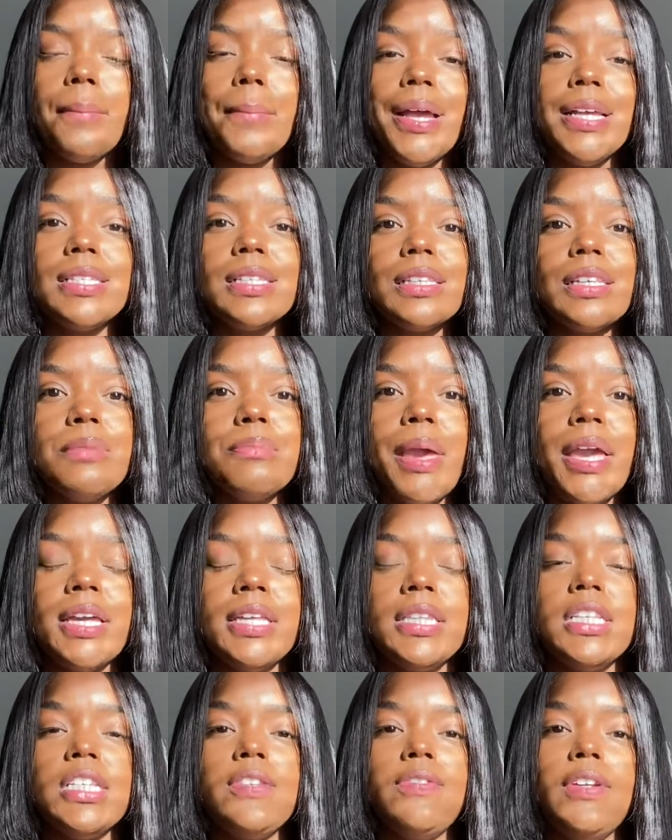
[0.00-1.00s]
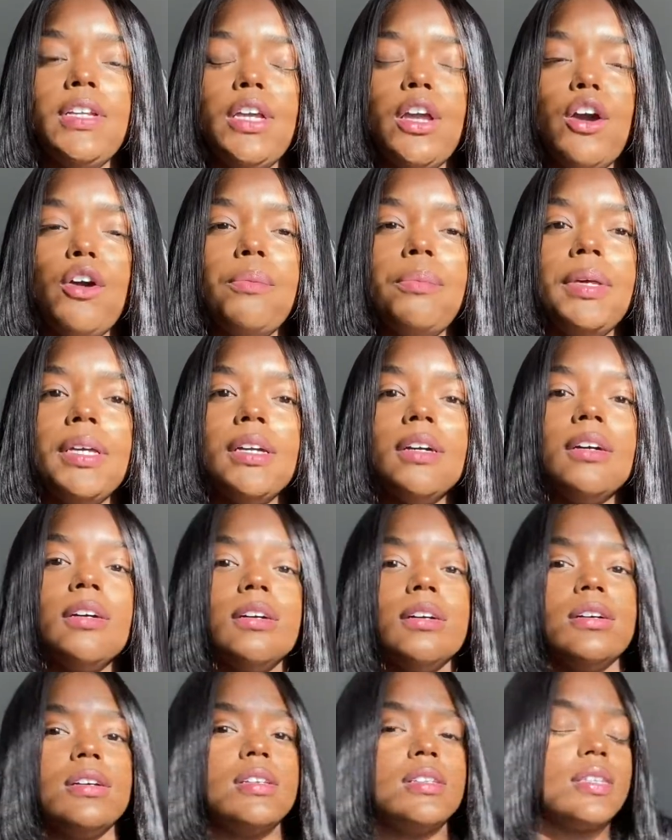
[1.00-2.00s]
basically making this video
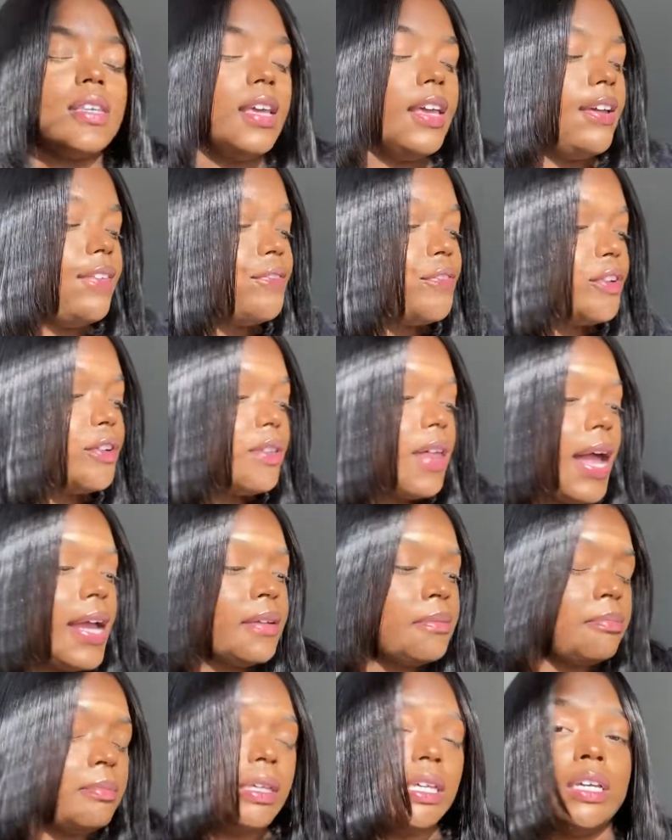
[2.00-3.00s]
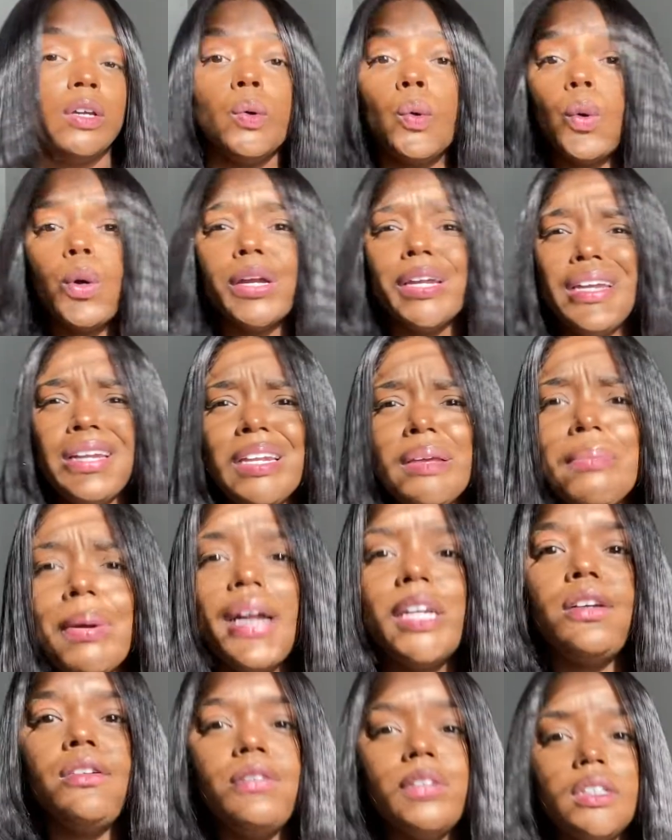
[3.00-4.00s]
because if you're like me, or
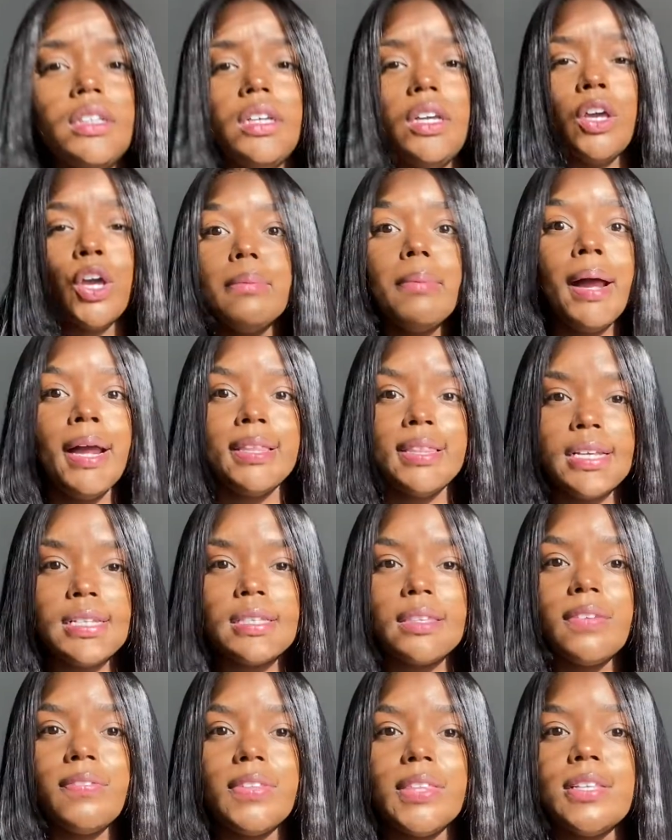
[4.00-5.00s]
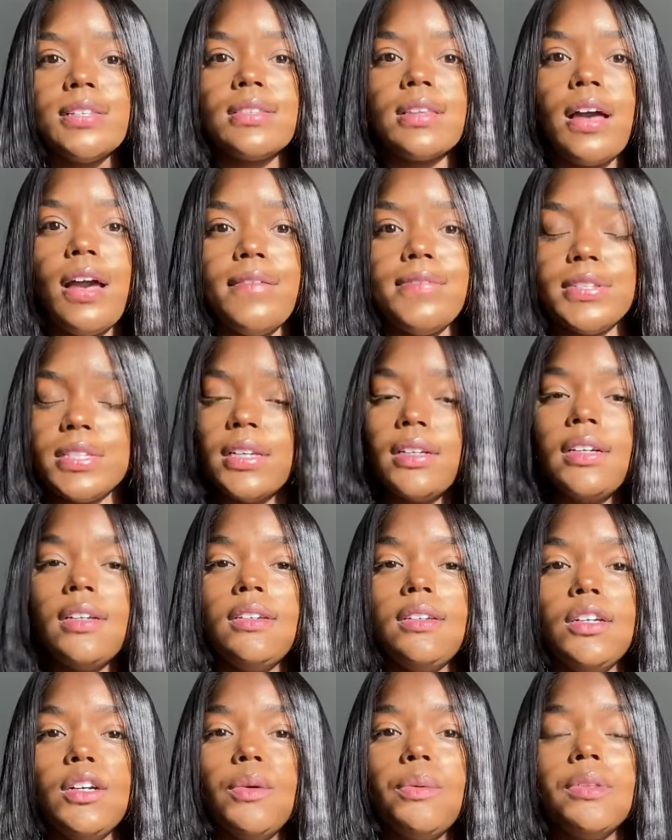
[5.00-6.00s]
anybody really, anybody that's living this life is gonna
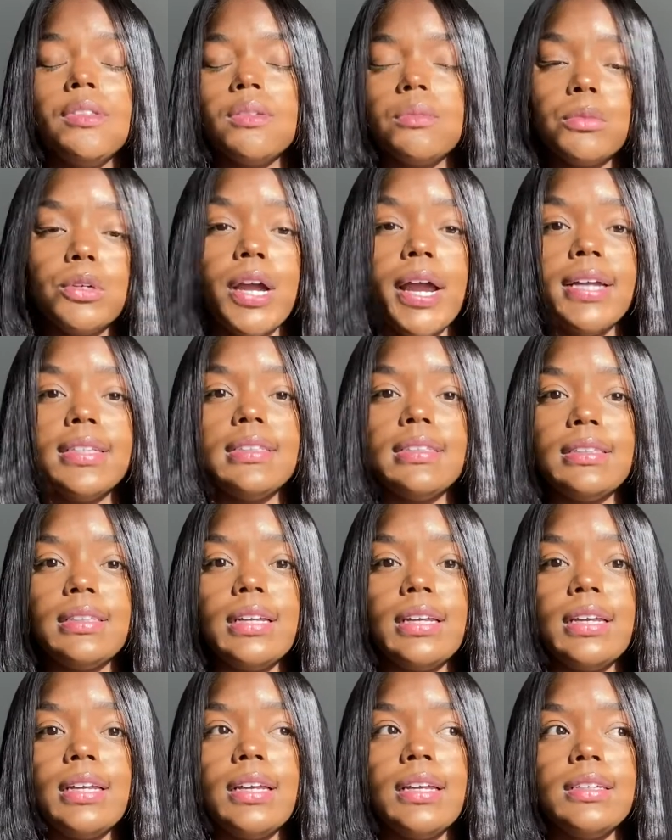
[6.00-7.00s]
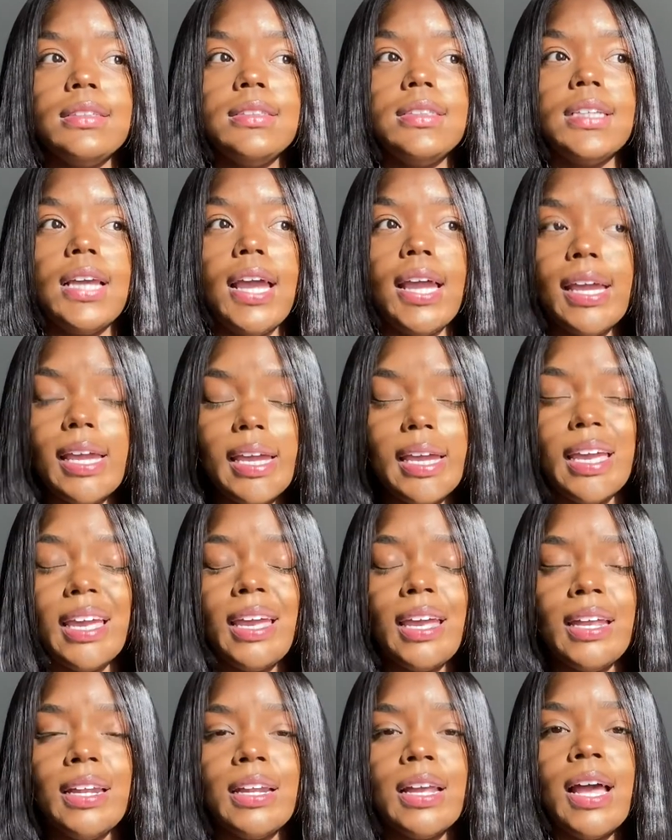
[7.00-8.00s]
deal with some crazy things.
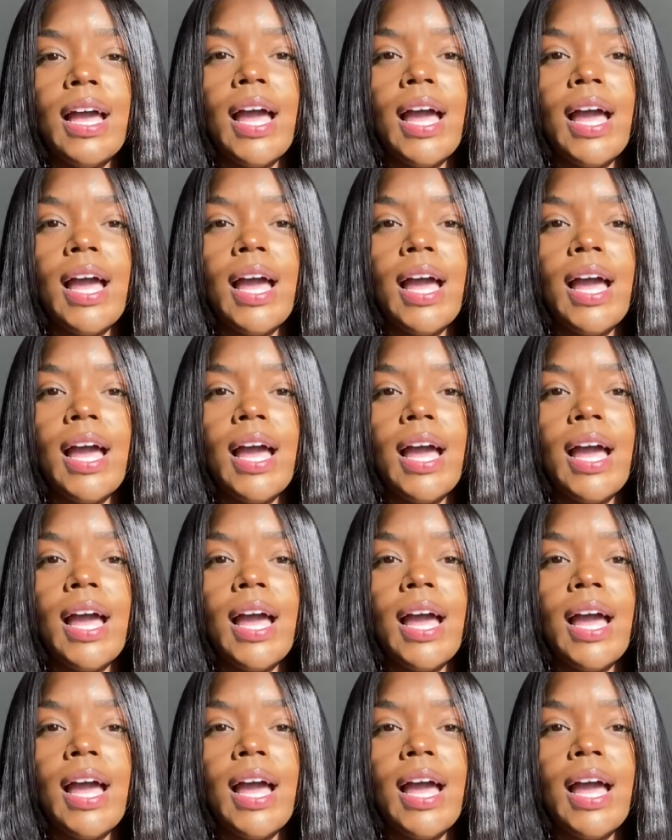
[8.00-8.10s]
And